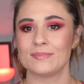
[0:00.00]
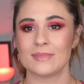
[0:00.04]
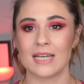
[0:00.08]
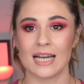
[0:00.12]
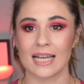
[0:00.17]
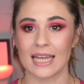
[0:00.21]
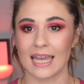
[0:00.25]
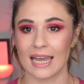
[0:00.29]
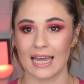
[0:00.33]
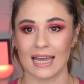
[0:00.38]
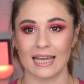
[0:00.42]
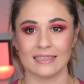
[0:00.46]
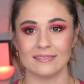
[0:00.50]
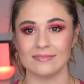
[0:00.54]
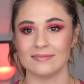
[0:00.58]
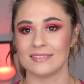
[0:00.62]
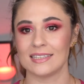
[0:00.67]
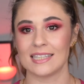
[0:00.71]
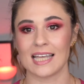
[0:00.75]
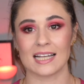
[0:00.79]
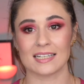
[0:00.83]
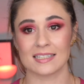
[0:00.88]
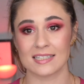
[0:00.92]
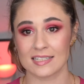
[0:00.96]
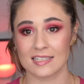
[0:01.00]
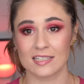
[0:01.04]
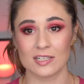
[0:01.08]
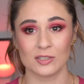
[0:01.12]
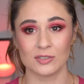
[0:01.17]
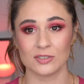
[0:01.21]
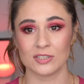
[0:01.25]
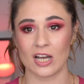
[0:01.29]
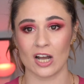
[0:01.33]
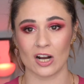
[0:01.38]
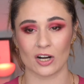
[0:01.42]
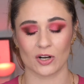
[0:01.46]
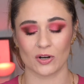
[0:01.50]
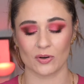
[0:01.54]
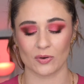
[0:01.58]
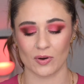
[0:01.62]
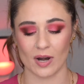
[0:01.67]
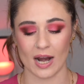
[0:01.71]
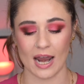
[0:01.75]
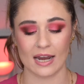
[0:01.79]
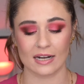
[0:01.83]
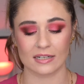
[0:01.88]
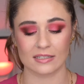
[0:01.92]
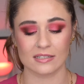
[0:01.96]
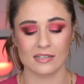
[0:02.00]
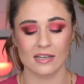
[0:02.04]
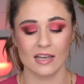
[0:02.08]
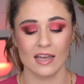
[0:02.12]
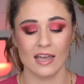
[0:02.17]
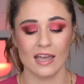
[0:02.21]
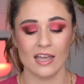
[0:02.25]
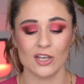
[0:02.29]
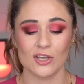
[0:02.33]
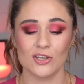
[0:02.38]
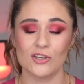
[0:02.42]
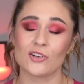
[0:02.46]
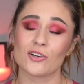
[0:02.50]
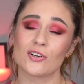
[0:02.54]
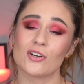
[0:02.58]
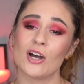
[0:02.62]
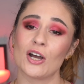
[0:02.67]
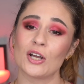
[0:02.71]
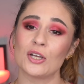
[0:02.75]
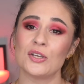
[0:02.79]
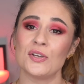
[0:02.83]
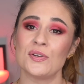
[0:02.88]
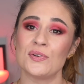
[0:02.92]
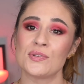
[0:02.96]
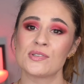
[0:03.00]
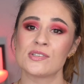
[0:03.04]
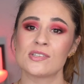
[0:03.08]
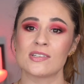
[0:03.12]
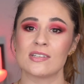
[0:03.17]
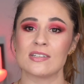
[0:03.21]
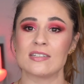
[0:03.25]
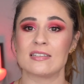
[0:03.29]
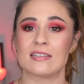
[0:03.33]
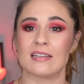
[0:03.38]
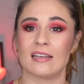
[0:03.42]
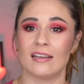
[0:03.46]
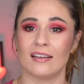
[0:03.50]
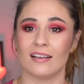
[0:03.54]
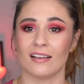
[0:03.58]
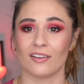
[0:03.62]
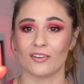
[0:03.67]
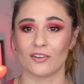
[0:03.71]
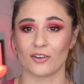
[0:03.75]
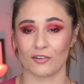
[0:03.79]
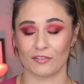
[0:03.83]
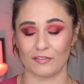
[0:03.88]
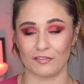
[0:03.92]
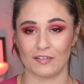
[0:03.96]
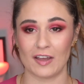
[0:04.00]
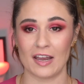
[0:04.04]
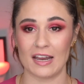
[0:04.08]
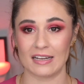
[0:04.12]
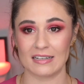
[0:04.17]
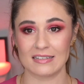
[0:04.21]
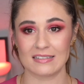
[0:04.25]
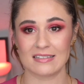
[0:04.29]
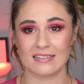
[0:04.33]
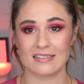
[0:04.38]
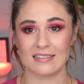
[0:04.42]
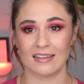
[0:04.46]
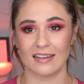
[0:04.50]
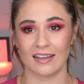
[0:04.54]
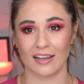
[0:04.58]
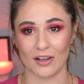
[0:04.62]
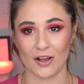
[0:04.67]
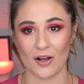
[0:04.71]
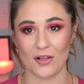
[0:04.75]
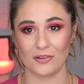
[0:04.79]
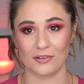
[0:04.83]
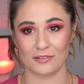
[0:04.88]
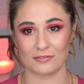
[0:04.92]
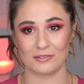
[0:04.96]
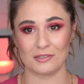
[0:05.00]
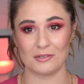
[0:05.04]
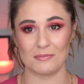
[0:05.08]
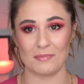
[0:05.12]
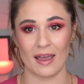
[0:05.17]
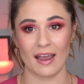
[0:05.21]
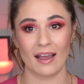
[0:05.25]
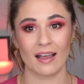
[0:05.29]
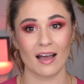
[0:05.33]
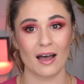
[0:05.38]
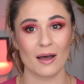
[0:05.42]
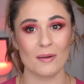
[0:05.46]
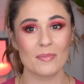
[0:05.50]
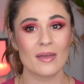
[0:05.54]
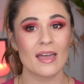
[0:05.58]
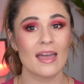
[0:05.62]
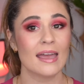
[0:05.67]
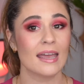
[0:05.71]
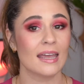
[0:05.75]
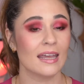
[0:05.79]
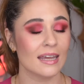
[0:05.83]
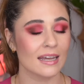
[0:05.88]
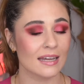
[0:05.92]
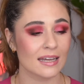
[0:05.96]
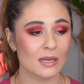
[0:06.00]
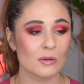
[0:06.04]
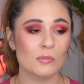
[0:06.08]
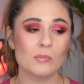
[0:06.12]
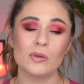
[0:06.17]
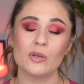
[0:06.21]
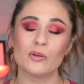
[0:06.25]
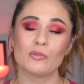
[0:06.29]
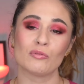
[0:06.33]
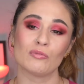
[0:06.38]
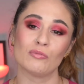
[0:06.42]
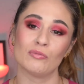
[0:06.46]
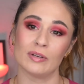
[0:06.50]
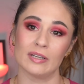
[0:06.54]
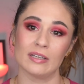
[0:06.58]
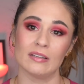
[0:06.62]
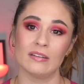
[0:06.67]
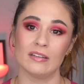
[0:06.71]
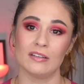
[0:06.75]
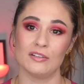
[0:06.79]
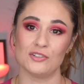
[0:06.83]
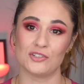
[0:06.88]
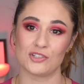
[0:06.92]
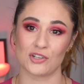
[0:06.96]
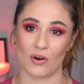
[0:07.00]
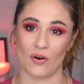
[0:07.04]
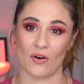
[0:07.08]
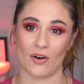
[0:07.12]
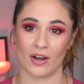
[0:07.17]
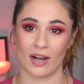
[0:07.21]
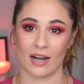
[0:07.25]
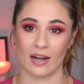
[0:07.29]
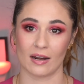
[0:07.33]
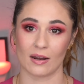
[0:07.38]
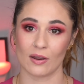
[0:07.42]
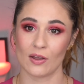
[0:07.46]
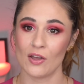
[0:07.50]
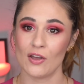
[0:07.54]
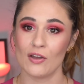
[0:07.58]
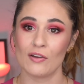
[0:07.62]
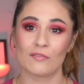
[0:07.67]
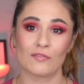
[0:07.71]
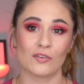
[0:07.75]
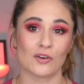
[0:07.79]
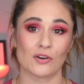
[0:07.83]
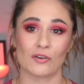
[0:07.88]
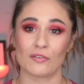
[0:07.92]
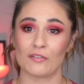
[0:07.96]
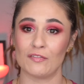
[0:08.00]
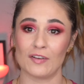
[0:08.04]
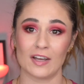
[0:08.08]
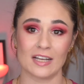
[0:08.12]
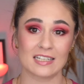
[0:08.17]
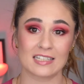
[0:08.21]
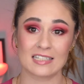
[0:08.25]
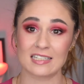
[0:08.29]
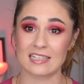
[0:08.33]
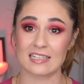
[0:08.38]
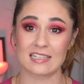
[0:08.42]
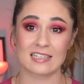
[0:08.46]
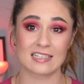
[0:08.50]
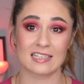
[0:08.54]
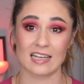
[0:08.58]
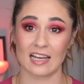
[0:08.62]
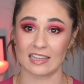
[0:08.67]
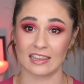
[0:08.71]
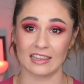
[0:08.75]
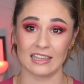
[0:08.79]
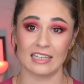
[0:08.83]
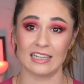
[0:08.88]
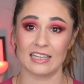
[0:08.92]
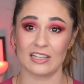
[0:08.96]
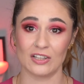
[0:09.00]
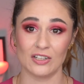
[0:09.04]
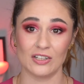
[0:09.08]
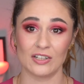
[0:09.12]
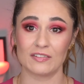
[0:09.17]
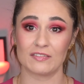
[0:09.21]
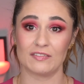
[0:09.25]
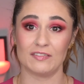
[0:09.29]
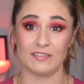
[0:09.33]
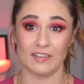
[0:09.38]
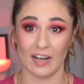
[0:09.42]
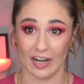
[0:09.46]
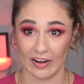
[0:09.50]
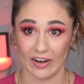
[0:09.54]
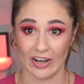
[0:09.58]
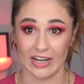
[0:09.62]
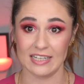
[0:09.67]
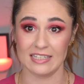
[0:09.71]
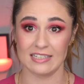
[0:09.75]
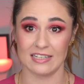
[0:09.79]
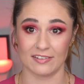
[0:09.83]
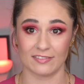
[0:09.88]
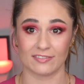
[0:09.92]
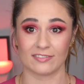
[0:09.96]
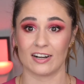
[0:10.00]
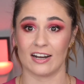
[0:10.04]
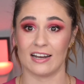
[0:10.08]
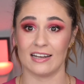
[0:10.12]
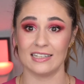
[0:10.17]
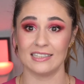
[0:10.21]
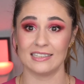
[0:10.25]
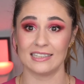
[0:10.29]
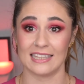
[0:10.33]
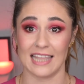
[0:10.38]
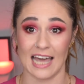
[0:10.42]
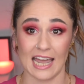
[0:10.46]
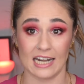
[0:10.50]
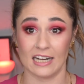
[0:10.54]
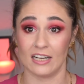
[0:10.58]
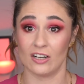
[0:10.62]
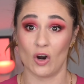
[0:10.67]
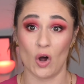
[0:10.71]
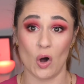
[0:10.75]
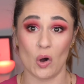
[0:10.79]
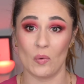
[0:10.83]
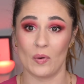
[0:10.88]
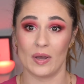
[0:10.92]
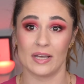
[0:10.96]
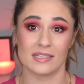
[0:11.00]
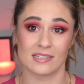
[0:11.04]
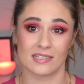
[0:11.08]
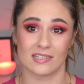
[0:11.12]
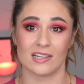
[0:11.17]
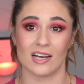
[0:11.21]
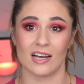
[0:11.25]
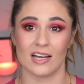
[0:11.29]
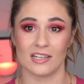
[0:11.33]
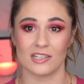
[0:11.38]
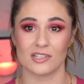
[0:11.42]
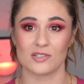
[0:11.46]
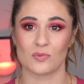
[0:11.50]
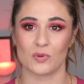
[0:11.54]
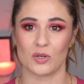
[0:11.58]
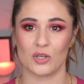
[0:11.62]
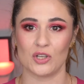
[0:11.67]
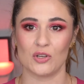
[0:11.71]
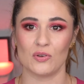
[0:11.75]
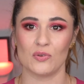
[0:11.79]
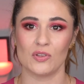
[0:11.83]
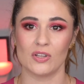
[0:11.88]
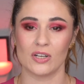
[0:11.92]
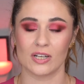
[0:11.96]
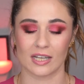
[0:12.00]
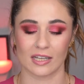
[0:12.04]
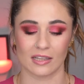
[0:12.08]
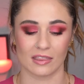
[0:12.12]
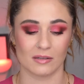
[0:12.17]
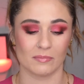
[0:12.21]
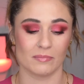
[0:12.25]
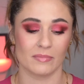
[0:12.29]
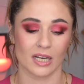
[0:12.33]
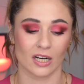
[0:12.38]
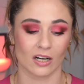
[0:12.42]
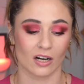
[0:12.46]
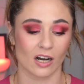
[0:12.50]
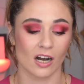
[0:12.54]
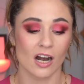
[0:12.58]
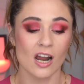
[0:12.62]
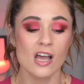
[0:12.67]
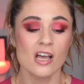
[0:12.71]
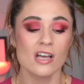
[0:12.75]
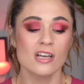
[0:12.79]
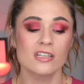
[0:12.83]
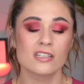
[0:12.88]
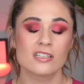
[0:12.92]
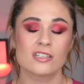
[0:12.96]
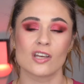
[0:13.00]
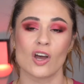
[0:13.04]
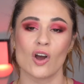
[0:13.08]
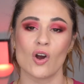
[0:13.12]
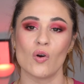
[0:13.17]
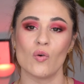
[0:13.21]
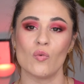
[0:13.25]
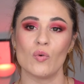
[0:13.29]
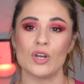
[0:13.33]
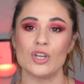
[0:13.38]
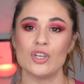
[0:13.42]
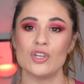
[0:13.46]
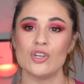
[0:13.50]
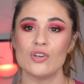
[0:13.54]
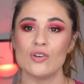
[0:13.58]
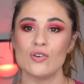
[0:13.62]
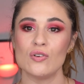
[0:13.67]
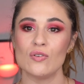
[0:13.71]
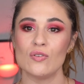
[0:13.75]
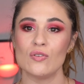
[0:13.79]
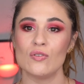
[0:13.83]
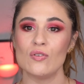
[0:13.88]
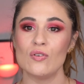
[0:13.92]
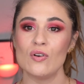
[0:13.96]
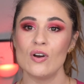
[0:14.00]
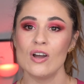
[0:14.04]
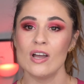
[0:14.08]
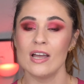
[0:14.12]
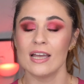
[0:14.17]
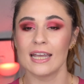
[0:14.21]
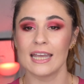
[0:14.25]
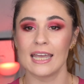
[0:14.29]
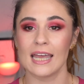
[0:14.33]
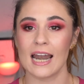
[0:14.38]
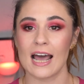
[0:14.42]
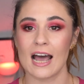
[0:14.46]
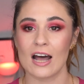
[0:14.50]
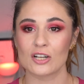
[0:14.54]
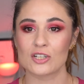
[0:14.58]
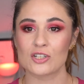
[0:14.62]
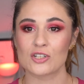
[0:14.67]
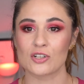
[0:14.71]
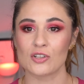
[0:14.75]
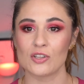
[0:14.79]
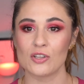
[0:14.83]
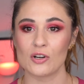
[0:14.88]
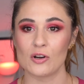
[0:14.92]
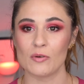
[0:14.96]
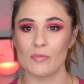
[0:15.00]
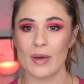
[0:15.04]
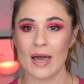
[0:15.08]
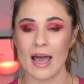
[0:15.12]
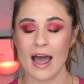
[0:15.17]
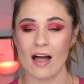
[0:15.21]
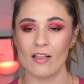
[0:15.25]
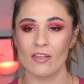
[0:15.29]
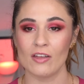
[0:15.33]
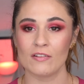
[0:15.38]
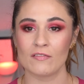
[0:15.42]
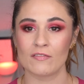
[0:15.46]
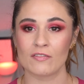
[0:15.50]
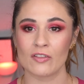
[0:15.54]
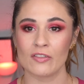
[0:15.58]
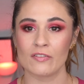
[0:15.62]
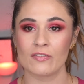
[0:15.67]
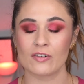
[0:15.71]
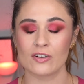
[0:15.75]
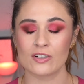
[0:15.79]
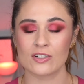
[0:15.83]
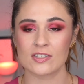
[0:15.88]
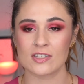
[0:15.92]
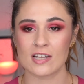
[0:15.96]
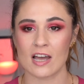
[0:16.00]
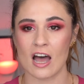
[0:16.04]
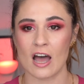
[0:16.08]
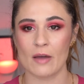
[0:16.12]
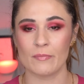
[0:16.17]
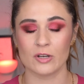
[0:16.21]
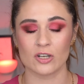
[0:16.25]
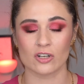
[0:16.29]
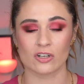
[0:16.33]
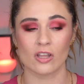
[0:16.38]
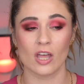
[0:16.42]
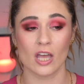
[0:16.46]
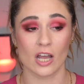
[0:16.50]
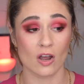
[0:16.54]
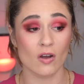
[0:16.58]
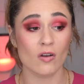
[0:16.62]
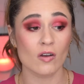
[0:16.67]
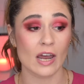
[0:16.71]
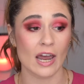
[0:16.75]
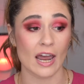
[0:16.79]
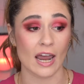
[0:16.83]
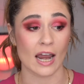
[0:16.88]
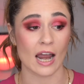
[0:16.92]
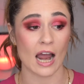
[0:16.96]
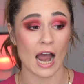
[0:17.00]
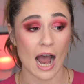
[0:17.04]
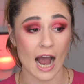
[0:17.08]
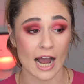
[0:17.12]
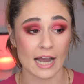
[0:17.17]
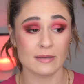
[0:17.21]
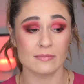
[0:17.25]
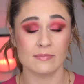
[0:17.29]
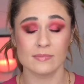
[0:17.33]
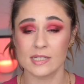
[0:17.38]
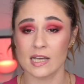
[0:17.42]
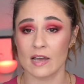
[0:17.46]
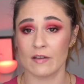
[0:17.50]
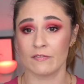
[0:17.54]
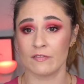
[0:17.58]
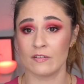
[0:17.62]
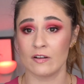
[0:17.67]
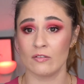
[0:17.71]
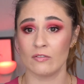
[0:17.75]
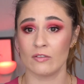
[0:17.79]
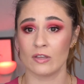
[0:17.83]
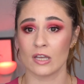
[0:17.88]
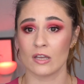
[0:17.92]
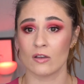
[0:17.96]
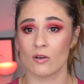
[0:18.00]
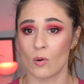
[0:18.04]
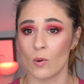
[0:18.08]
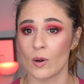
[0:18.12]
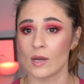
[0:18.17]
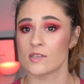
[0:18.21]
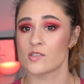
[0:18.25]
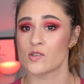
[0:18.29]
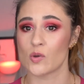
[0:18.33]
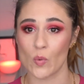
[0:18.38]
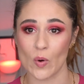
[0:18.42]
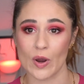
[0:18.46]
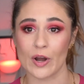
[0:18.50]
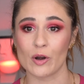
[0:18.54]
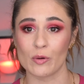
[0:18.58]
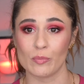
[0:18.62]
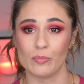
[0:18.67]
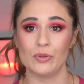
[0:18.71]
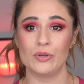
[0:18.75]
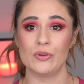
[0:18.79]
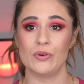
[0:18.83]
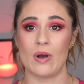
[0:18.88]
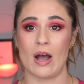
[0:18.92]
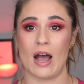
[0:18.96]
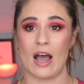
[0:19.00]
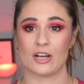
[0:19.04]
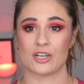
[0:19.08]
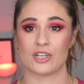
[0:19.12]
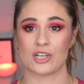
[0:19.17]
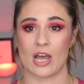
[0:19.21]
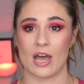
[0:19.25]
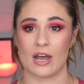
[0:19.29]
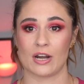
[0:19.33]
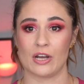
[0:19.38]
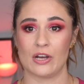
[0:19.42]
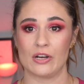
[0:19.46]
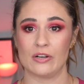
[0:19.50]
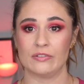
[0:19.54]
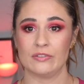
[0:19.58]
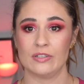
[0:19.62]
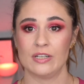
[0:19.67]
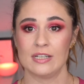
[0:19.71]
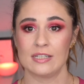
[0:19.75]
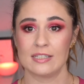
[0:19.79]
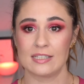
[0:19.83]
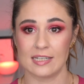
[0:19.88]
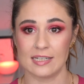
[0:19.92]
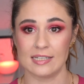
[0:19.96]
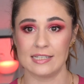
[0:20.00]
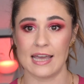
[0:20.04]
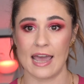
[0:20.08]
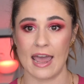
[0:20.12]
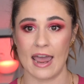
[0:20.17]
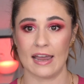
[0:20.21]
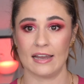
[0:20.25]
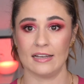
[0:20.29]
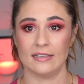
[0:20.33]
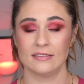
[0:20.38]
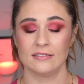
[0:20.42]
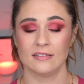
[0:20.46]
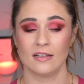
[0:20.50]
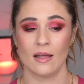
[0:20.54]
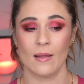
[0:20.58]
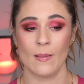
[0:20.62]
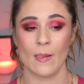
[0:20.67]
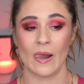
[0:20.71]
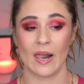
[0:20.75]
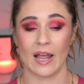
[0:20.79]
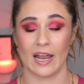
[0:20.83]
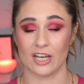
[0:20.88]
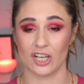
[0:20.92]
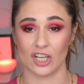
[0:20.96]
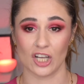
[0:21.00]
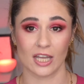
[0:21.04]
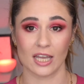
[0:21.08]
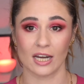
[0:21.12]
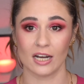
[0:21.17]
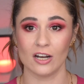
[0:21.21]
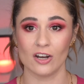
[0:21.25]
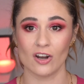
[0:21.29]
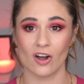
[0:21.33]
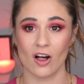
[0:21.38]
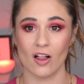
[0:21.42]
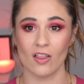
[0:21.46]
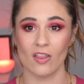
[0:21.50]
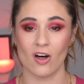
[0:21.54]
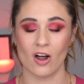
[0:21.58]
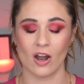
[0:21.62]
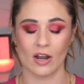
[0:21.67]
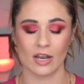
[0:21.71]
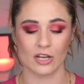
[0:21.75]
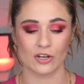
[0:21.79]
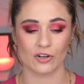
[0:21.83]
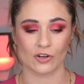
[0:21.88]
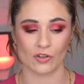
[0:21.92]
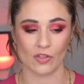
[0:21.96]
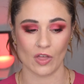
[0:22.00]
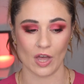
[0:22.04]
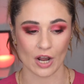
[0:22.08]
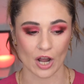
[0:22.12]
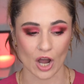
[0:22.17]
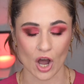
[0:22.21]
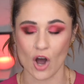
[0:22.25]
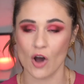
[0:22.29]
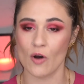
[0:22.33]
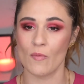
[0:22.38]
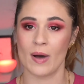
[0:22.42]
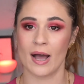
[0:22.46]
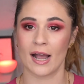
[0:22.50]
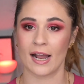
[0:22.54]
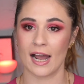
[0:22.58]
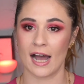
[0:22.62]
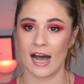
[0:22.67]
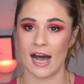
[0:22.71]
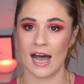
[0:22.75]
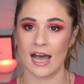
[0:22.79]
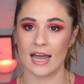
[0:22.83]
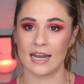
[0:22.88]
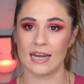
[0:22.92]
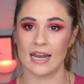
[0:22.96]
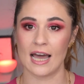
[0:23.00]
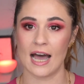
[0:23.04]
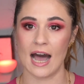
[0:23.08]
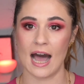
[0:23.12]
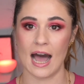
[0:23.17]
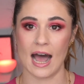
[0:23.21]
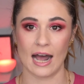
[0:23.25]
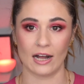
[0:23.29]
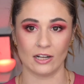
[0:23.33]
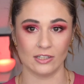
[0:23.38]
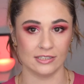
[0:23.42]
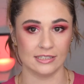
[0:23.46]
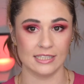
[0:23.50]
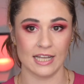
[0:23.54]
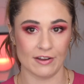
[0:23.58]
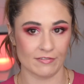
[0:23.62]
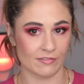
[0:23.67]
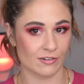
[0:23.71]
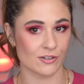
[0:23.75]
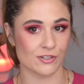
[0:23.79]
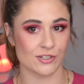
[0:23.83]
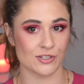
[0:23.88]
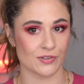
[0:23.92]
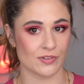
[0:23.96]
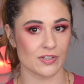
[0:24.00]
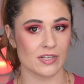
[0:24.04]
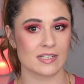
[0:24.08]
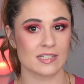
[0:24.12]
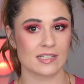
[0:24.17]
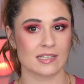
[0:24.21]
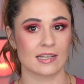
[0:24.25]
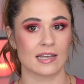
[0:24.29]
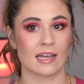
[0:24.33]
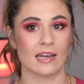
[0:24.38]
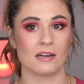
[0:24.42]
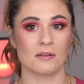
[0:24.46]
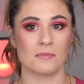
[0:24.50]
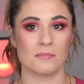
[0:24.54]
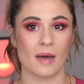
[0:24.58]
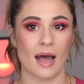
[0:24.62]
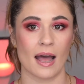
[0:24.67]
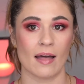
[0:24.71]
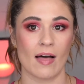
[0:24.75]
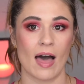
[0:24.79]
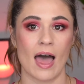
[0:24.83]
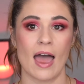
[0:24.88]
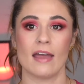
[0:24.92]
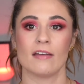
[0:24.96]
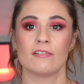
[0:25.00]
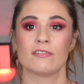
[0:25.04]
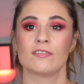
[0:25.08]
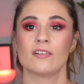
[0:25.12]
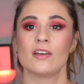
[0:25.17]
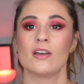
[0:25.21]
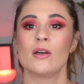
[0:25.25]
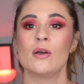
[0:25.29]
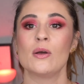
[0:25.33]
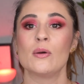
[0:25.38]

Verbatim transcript: Again, that's still not correct. You're not used to seeing your face in colorful makeup. It can be really jarring for your face to suddenly look very different than it always does when you look in the mirror. So when you get out your little palette for the first time and you're like, okay, I am definitely going to wear blue eyeshadow today. And you get it all on and you're like, oh my God, I'll never do this again in my life.